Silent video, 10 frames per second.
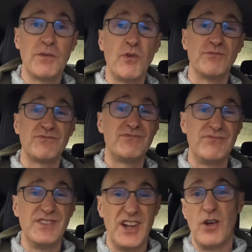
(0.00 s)
So I'm not,
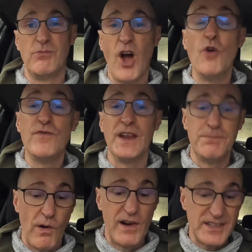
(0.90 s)
overly
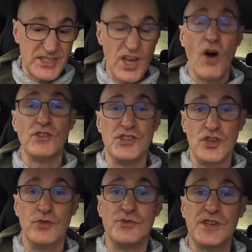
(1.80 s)
bored. I just can't
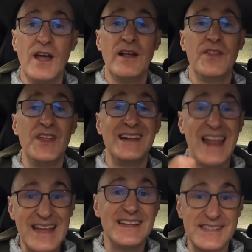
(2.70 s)
use the
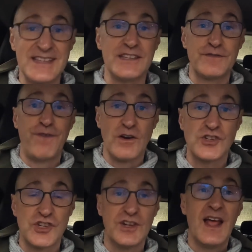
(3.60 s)
lane assist
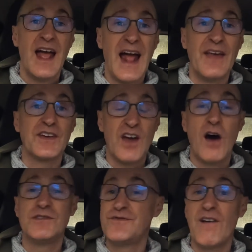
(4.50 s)
function, and the
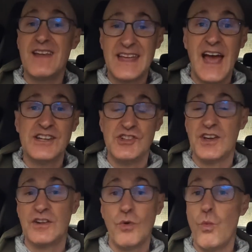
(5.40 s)
car is very occasionally
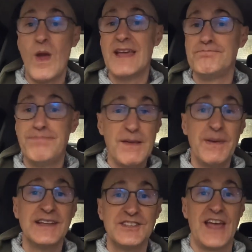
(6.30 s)
going to do a weird
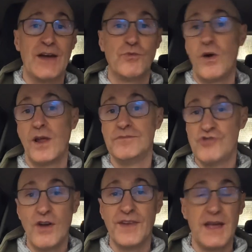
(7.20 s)
beeping sound while I'm
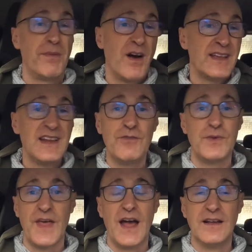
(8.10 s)
driving it. But I can live
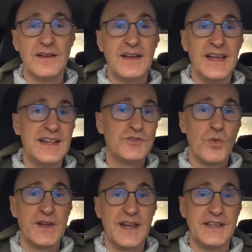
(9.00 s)
with that. It is
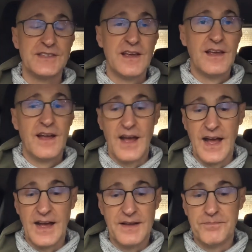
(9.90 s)
what it is.
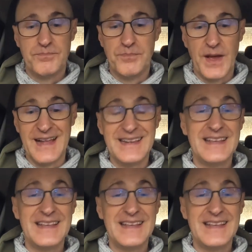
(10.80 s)
But at